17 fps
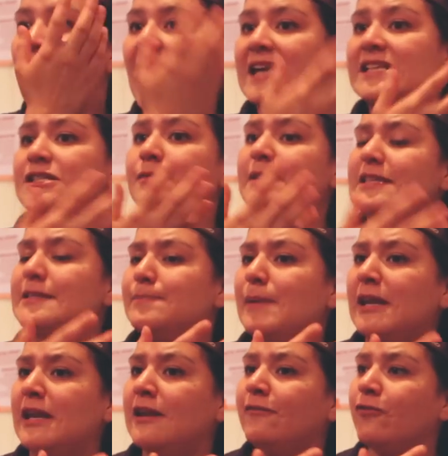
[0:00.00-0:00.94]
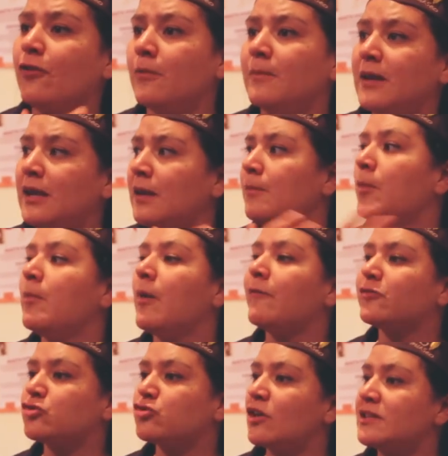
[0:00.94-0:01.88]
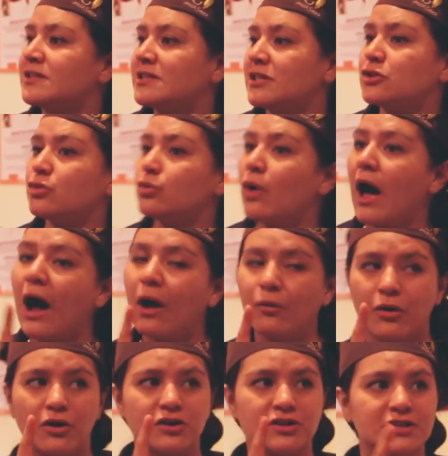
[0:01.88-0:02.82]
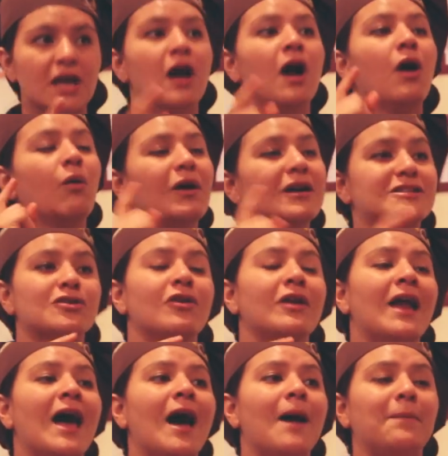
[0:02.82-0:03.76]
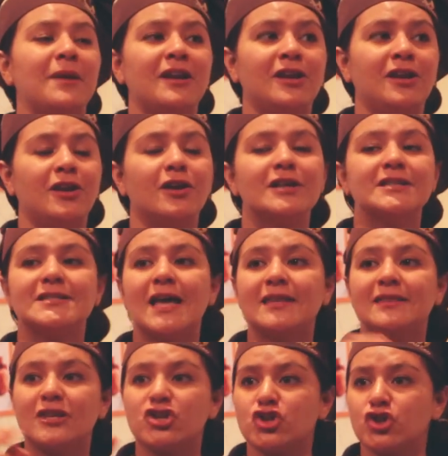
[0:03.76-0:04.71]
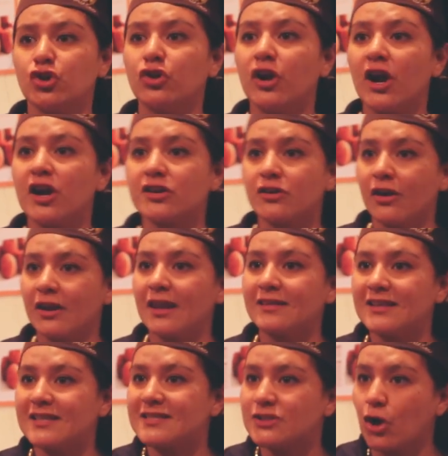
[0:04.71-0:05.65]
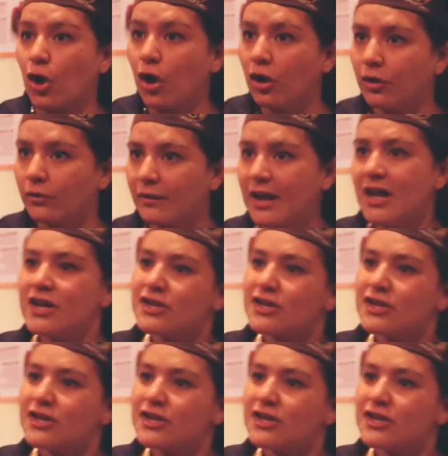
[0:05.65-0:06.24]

As we spinning for a minimum of 22 hours, what's gonna happen here is that the sugar is gonna dissolve.